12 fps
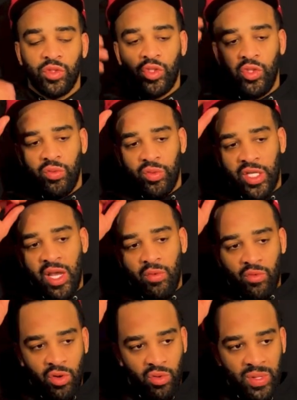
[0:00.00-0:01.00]
Two kept it
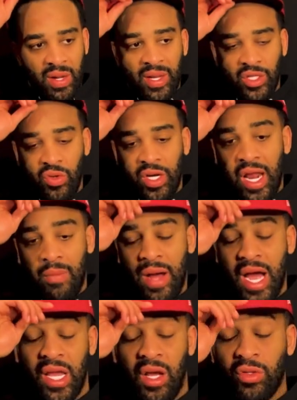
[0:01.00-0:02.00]
real with me. I'm like, Two, I got a
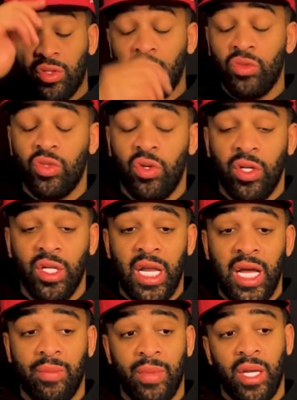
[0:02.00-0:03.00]
buyout too. So he
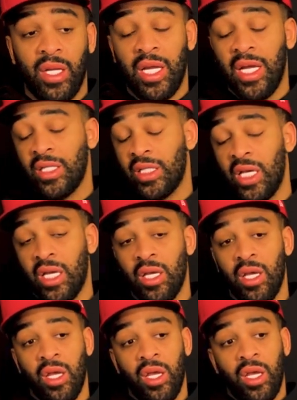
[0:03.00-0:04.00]
like, man, he like, SK.
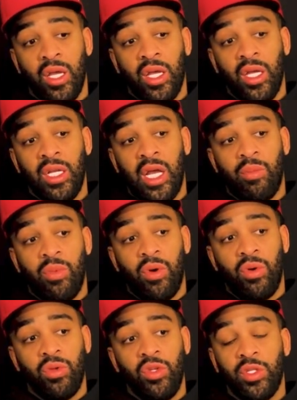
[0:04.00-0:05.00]
He like,
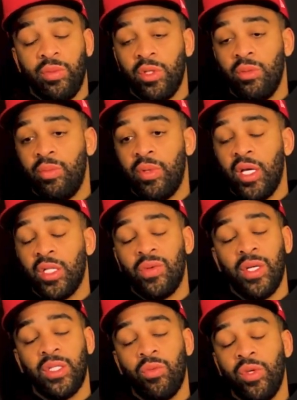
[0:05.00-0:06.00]
bro, you supposed to be playing
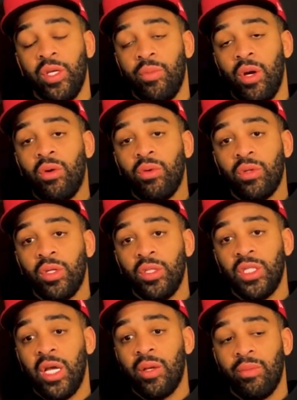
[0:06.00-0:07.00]
twice a week, bro.
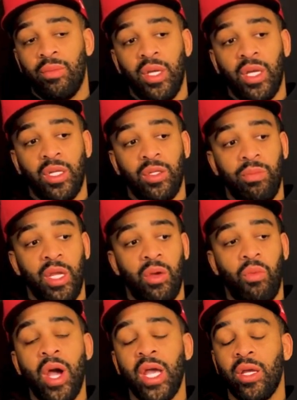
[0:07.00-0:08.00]
He's like, me
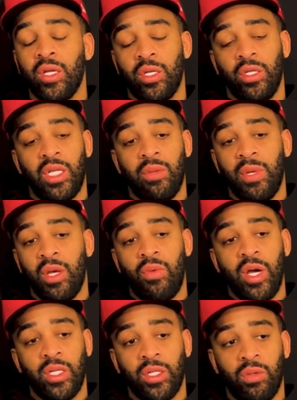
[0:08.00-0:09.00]
and White. He's like, me and
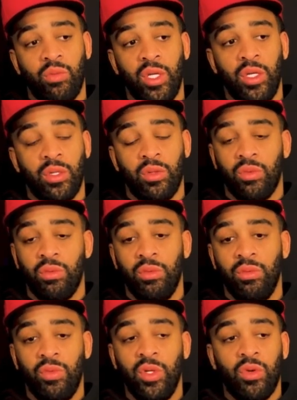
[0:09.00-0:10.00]
White, son,
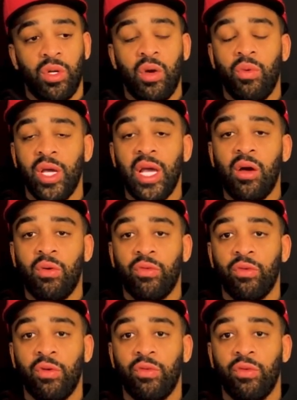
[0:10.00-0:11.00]
we on our way out,
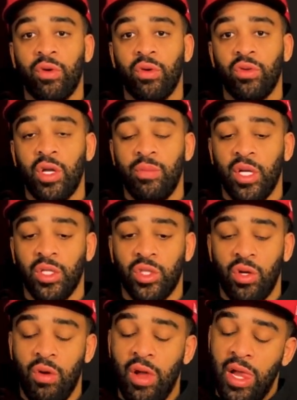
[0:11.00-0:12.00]
for real, for real. You know what I mean?
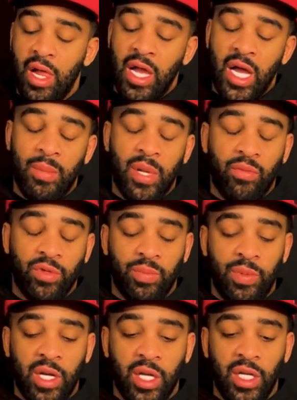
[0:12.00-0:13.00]
So I'm like,
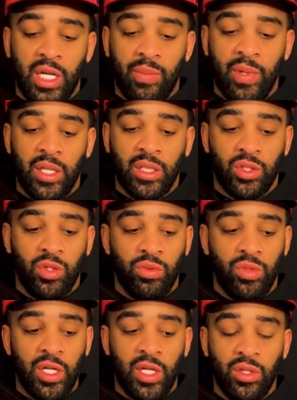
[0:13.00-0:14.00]
respect. He like, man, just do what
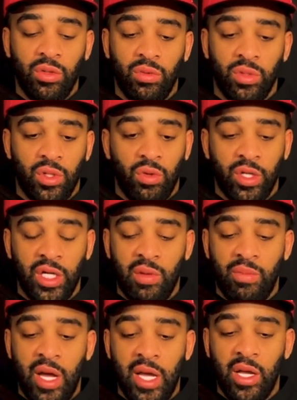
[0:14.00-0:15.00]
you got to do and go get
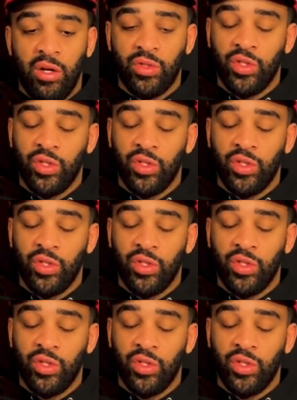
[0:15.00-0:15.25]
that buyout.